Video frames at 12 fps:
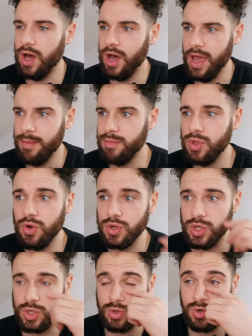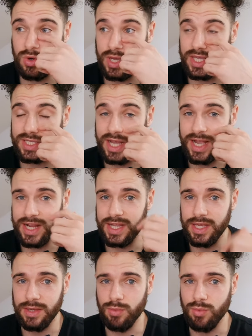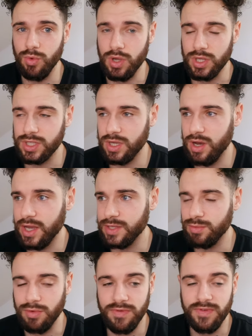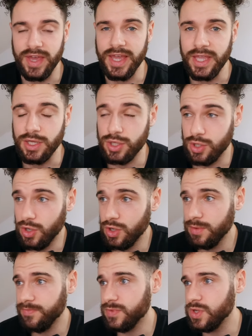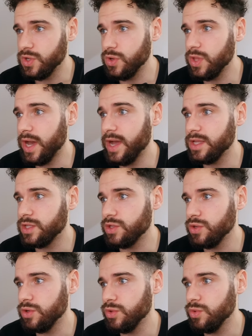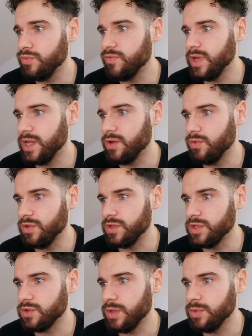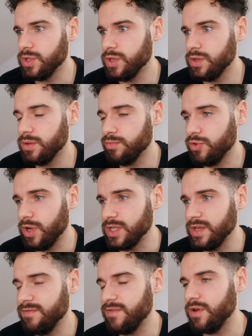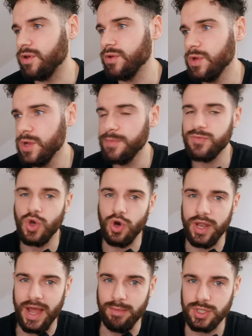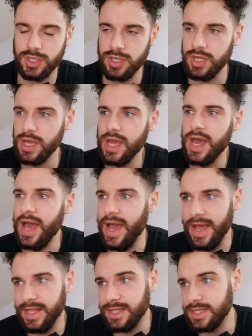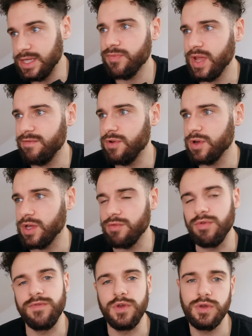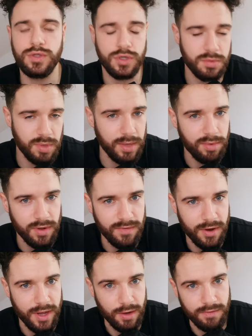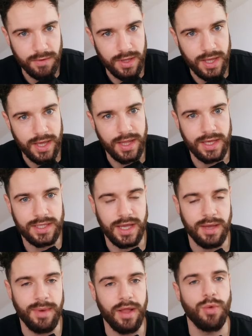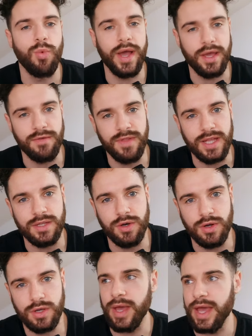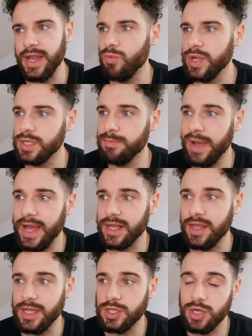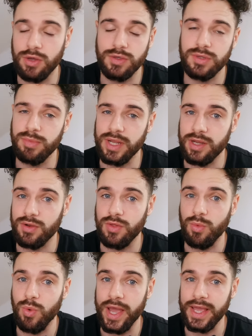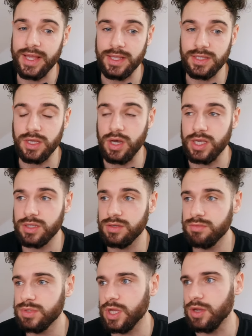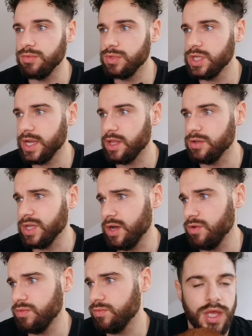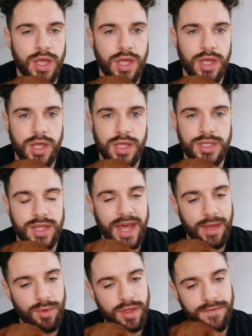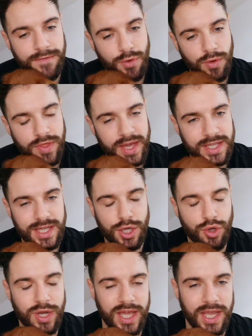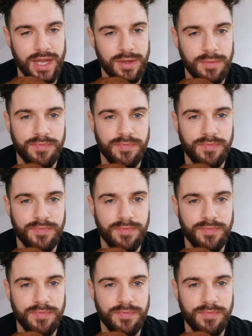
I am not sure exactly what size will fit each dog. To do that, do read all the description, product info on Amazon, and have a look at the reviews, because people are very helpful in there. They say about the weight of their dog and which bag they chose depending on the weight and size. So check those out. So they were the four things that you need.